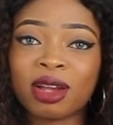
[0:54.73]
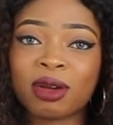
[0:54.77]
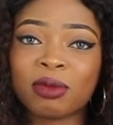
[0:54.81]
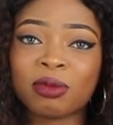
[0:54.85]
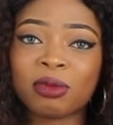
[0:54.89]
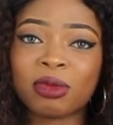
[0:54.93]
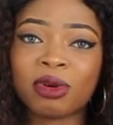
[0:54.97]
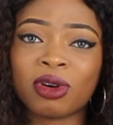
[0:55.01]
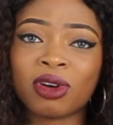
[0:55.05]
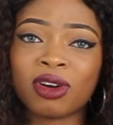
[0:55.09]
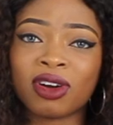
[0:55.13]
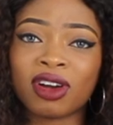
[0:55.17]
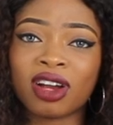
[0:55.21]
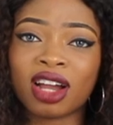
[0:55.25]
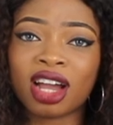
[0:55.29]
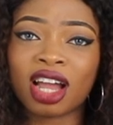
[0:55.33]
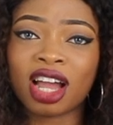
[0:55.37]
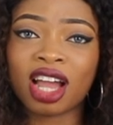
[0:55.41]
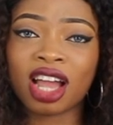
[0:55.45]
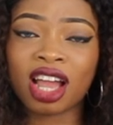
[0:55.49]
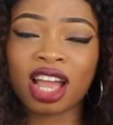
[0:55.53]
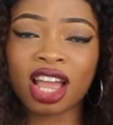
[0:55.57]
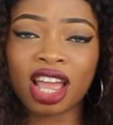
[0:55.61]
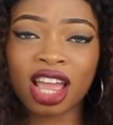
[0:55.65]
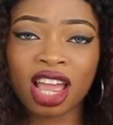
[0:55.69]
But
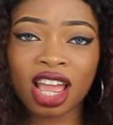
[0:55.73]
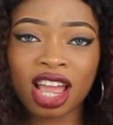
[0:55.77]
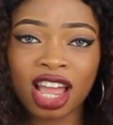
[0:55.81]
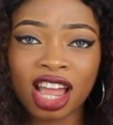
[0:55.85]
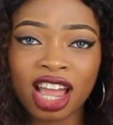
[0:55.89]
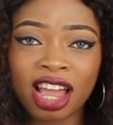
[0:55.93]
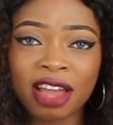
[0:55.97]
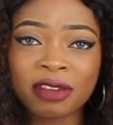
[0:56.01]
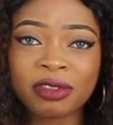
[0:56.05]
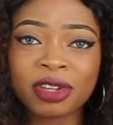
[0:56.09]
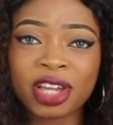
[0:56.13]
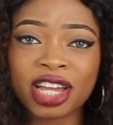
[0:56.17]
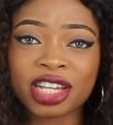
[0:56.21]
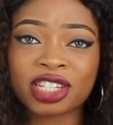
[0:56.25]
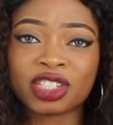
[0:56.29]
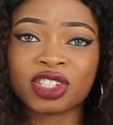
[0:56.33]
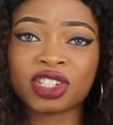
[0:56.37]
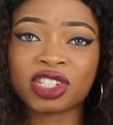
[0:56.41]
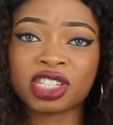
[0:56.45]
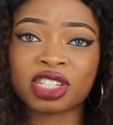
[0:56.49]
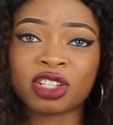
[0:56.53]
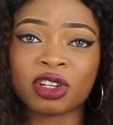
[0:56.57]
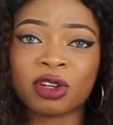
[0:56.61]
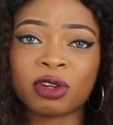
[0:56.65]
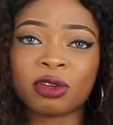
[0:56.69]
have you asked
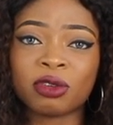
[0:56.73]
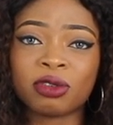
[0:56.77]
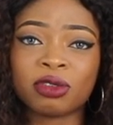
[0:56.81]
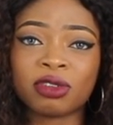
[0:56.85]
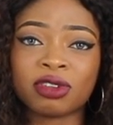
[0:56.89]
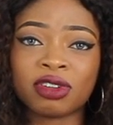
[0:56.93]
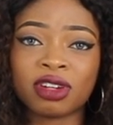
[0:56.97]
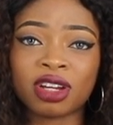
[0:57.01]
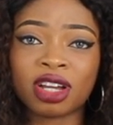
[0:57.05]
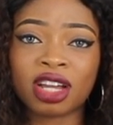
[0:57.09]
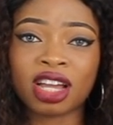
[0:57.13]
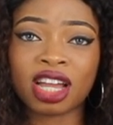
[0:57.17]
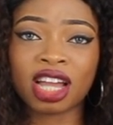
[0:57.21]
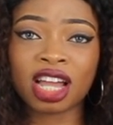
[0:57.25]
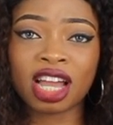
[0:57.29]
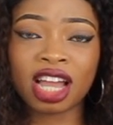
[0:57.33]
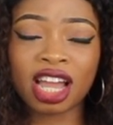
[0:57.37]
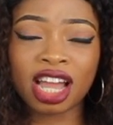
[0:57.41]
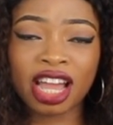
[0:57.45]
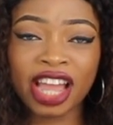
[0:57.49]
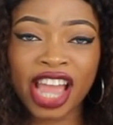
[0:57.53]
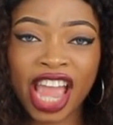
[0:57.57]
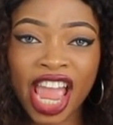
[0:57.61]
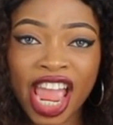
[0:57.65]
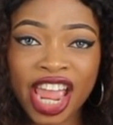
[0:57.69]
yourself,
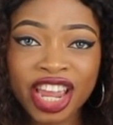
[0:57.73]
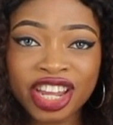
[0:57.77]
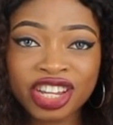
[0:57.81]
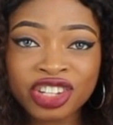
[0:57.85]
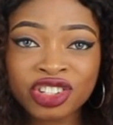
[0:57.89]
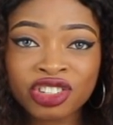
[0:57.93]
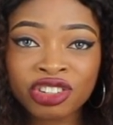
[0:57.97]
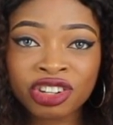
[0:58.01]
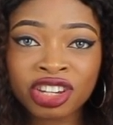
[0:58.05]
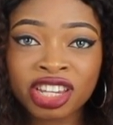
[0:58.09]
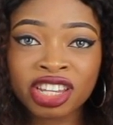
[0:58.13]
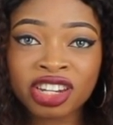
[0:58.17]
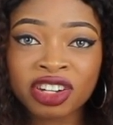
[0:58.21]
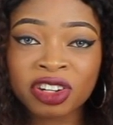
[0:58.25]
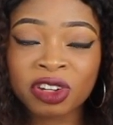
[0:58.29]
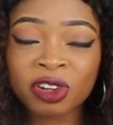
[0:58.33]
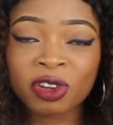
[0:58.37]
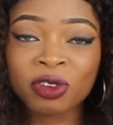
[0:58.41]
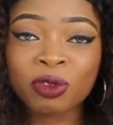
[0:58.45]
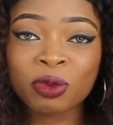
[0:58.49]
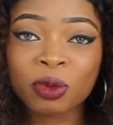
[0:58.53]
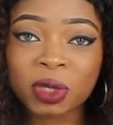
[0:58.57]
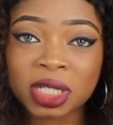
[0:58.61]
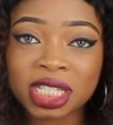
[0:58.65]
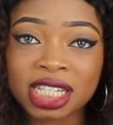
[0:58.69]
are you drinking
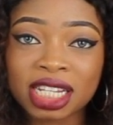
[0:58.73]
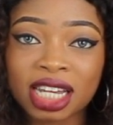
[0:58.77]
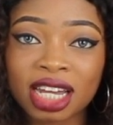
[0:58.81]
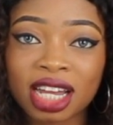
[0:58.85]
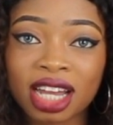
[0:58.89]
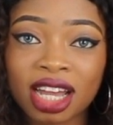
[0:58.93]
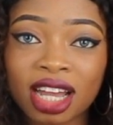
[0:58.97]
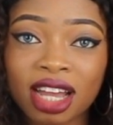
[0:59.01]
enough water?